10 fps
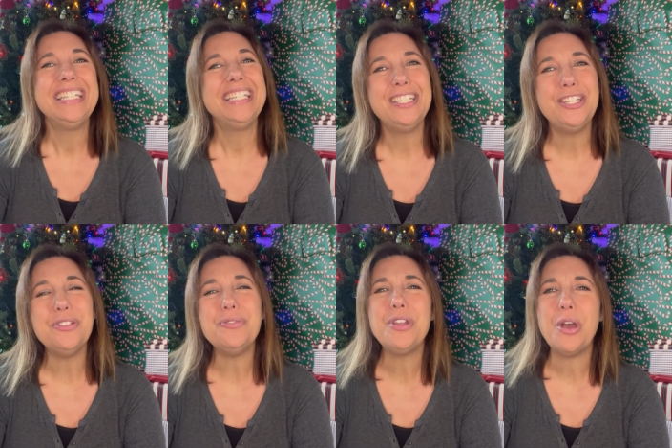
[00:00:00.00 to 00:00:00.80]
Did
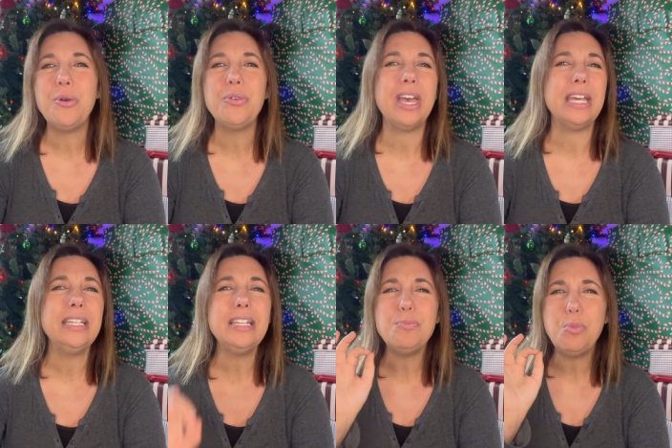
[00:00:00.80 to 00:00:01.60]
you know that
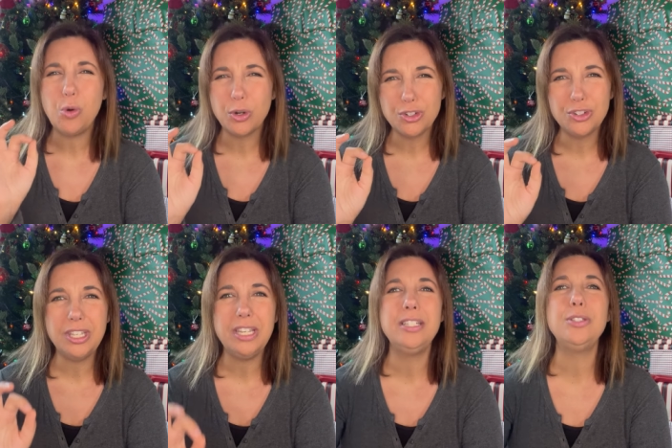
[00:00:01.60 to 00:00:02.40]
in
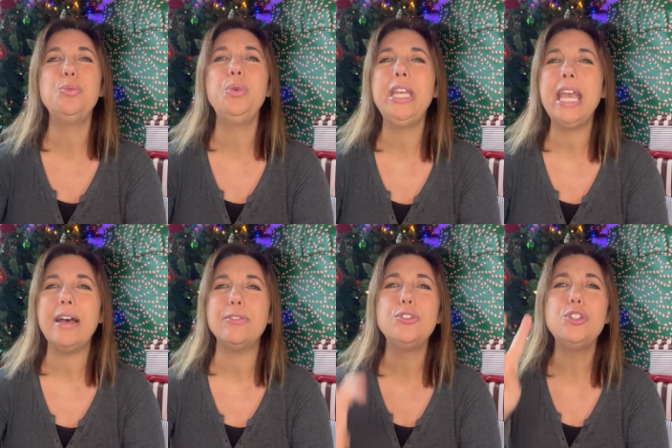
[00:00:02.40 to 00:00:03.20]
Portuguese we
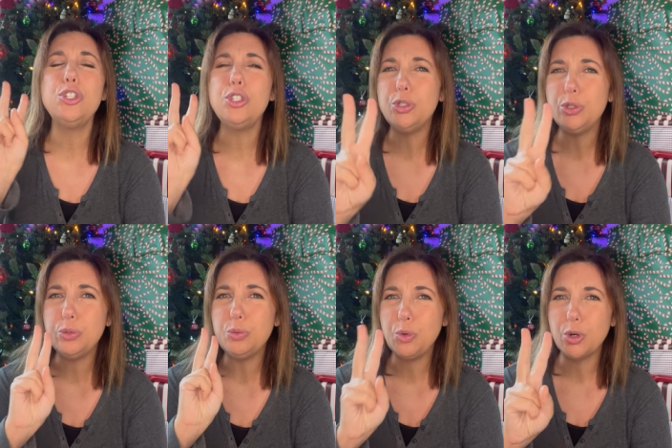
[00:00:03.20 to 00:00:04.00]
have
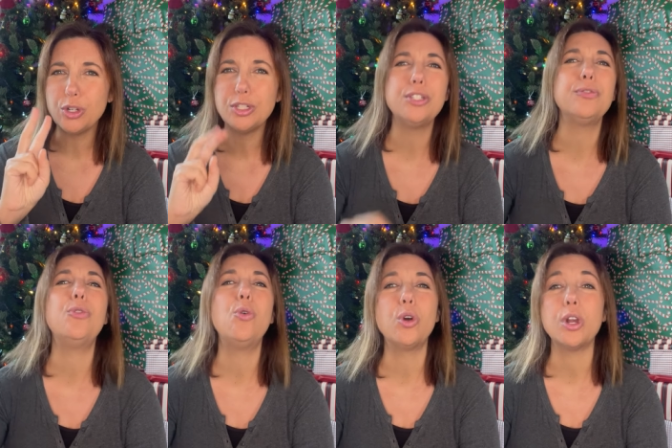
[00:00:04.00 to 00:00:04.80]
two words
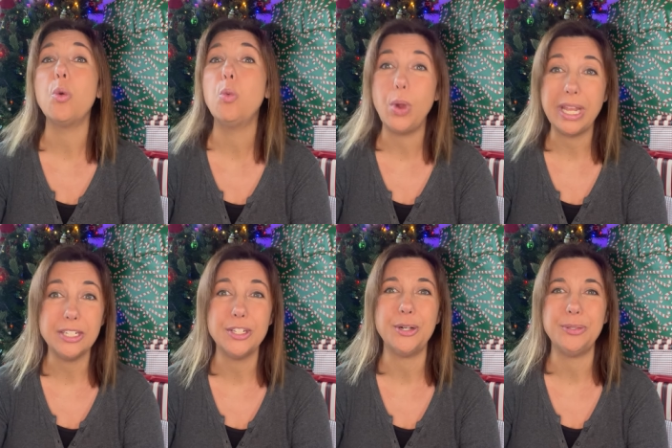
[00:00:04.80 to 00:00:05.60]
for
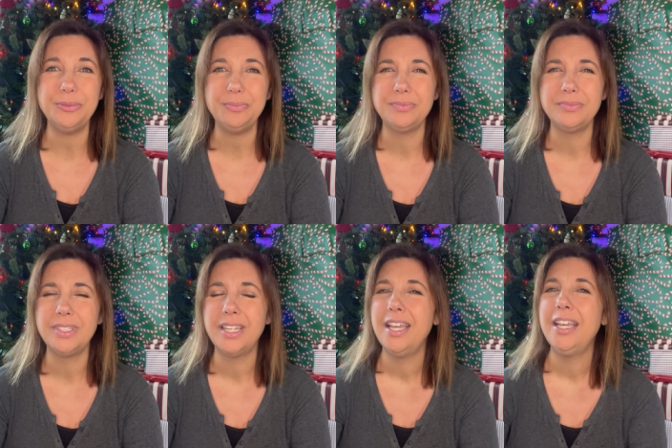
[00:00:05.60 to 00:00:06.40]
window?
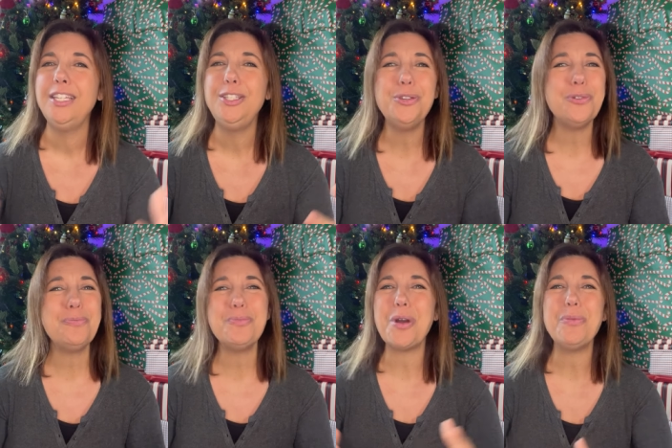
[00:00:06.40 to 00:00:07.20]

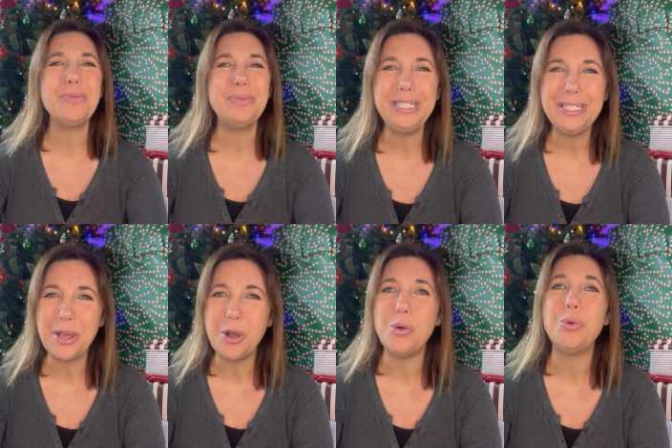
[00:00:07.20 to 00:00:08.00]
You probably
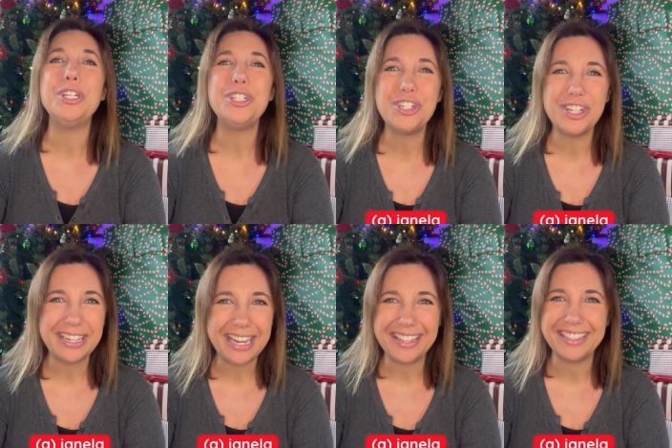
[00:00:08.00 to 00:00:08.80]
know
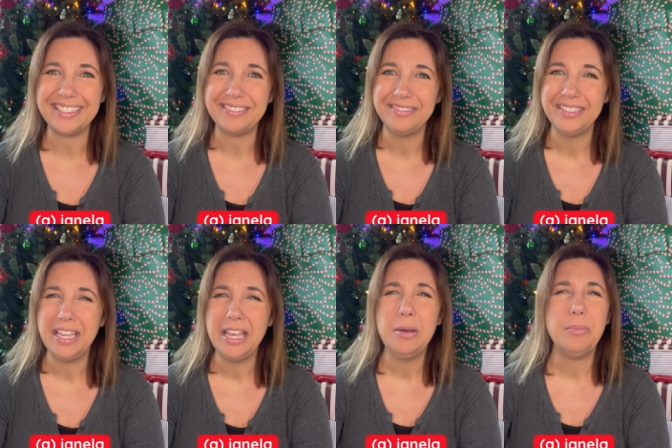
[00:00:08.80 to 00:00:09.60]
janela,
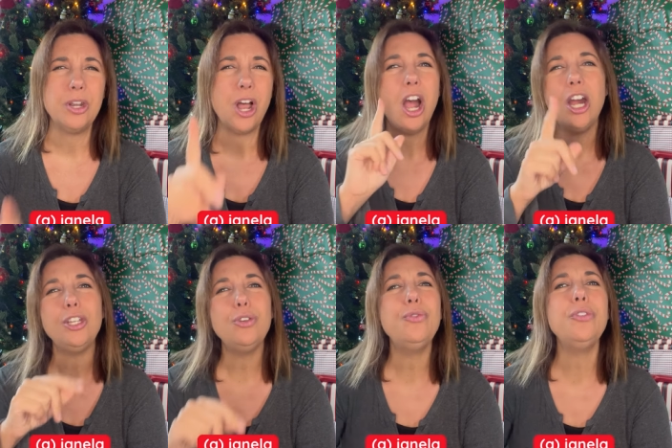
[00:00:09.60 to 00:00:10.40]
but
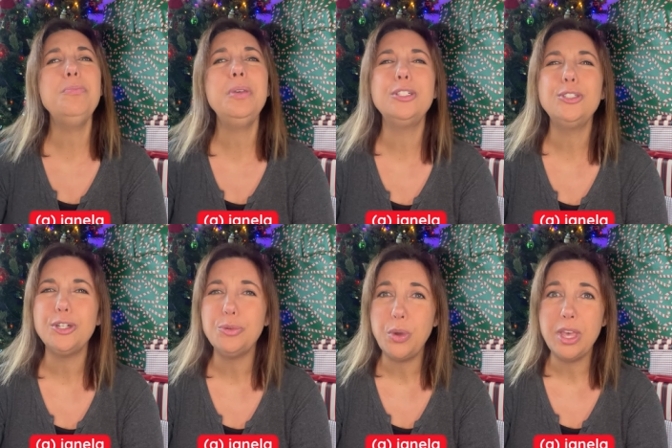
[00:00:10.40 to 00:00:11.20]
are you
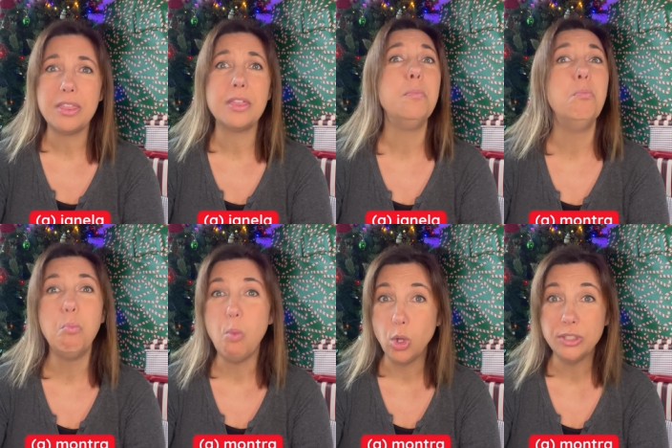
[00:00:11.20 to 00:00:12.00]
familiar with
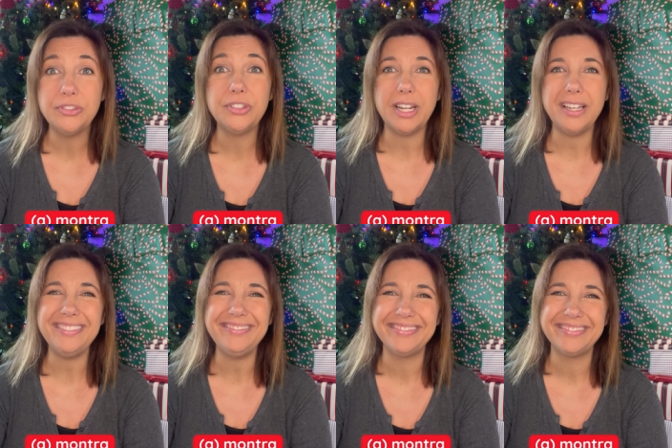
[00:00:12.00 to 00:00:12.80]
montra?